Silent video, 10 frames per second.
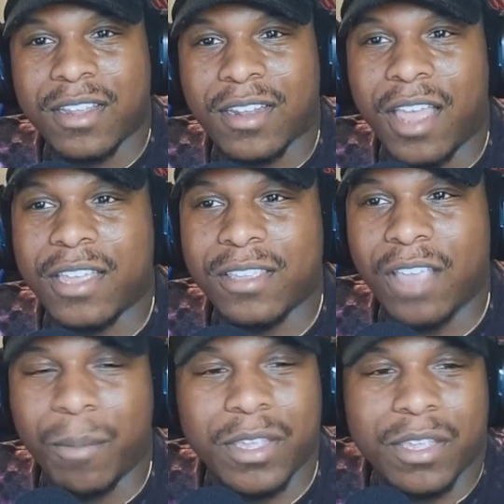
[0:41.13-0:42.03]
Like, I
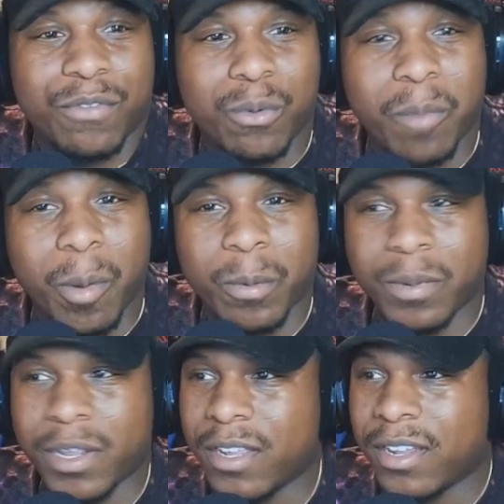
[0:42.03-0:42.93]
mean, if you remember
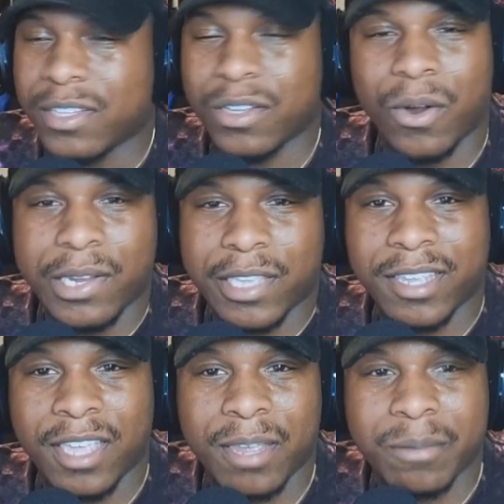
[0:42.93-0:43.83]
playing like the arcade
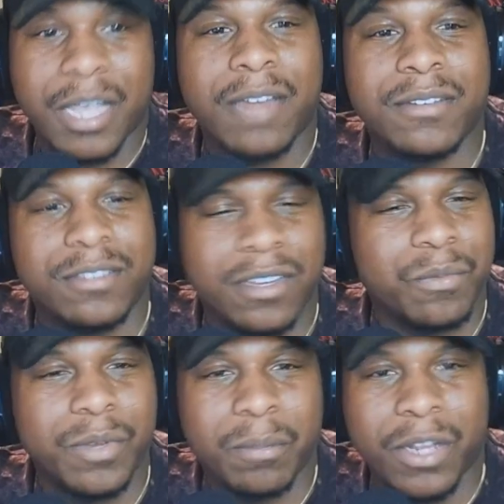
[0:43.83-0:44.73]
games, I didn't
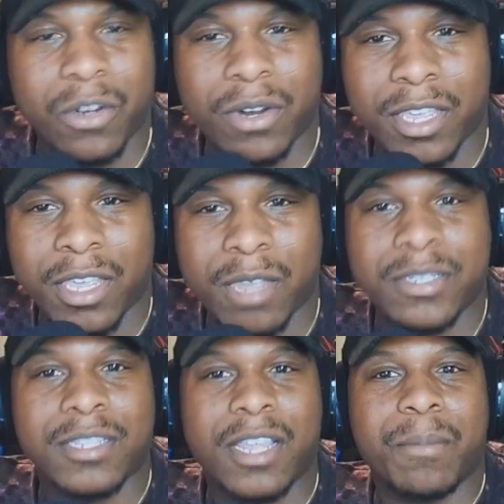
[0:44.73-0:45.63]
really play the arcade games
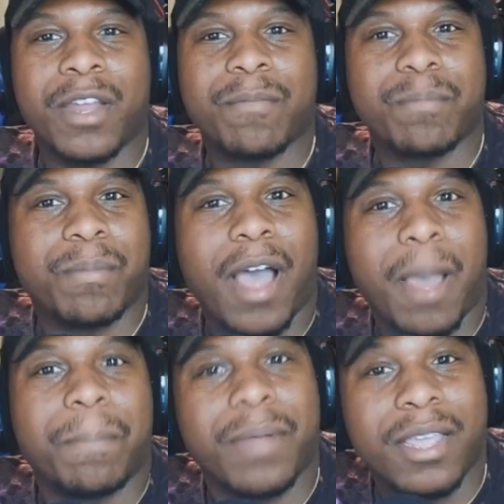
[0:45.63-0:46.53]
like that, but I, I
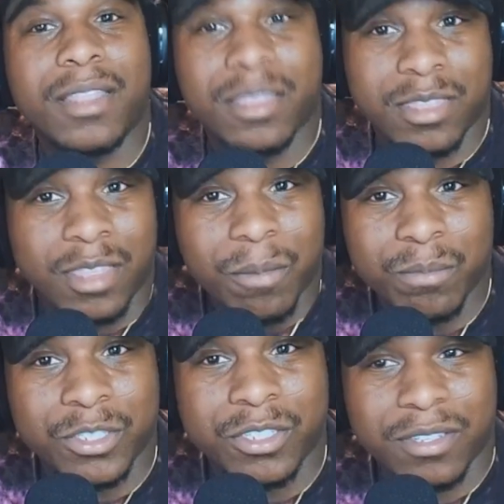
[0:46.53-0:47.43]
played them.
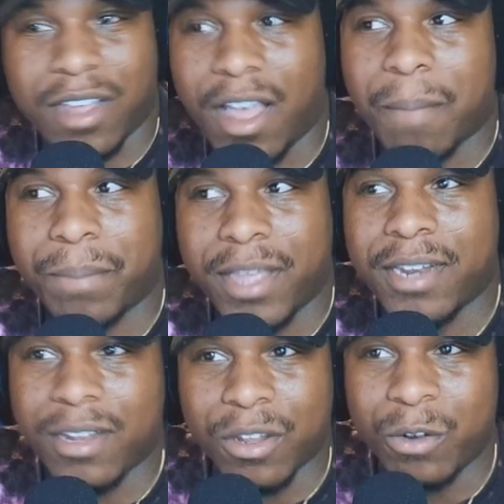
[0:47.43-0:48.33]
I played a
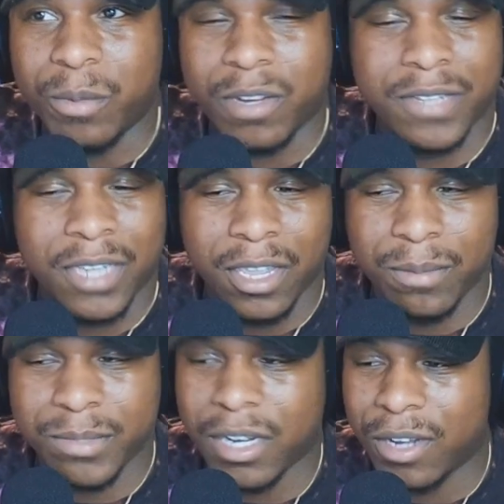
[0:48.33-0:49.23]
little bit of the
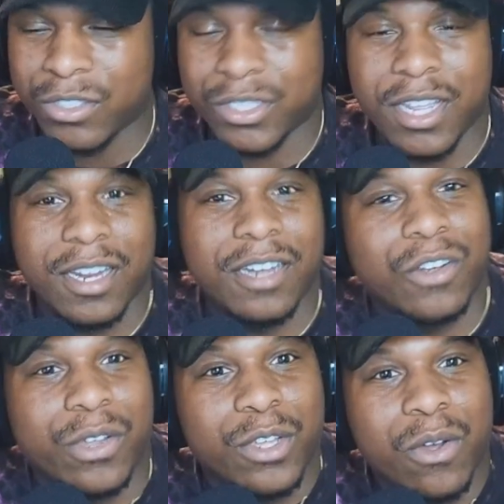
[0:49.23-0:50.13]
games, and I understand that
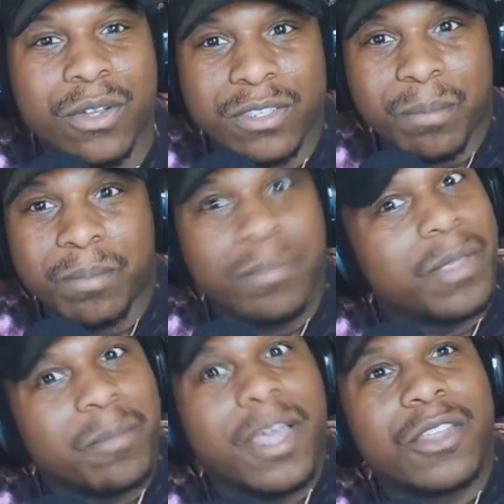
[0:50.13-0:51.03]
Donkey Kong's a
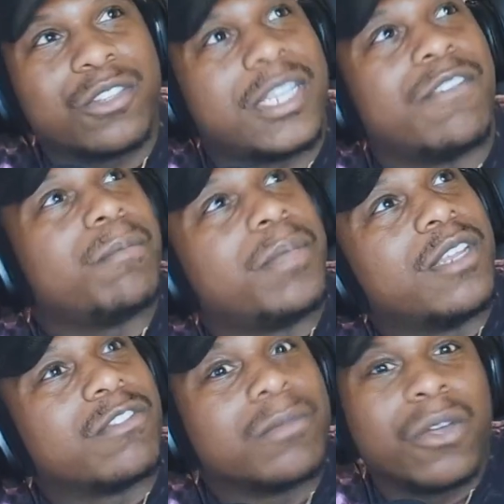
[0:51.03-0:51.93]
big bad. You're saving Peach
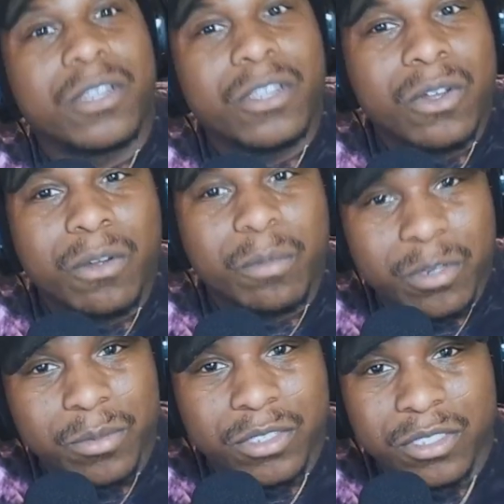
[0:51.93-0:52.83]
from Donkey Kong, too
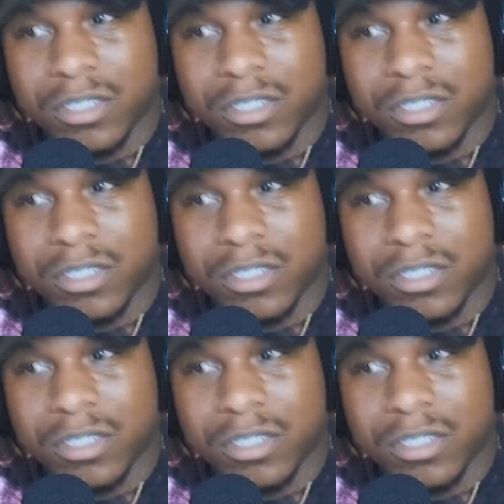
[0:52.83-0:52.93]
much.